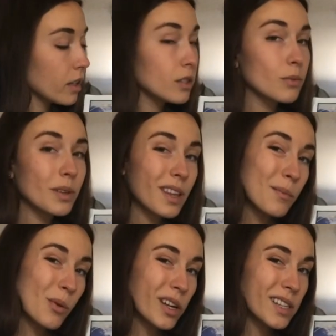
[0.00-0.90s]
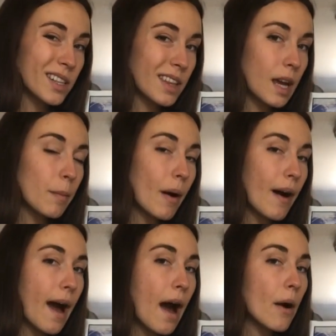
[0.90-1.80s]
it's really important to think about
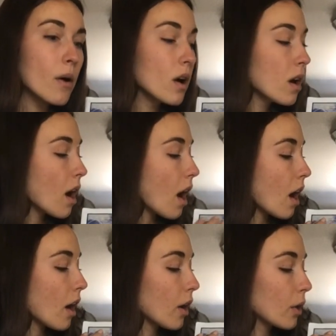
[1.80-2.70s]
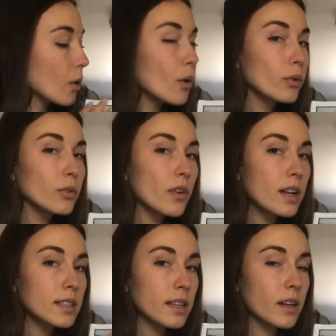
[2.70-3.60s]
how our cold
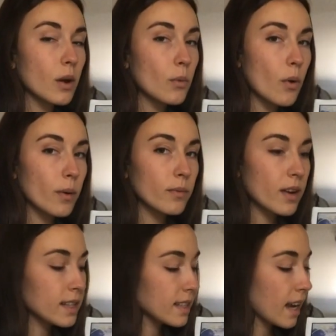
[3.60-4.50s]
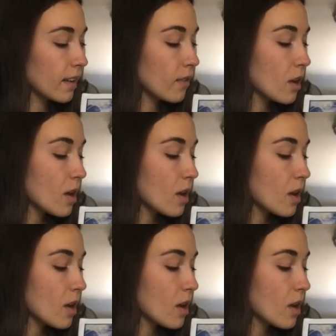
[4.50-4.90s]
fronts and our warm fronts kind of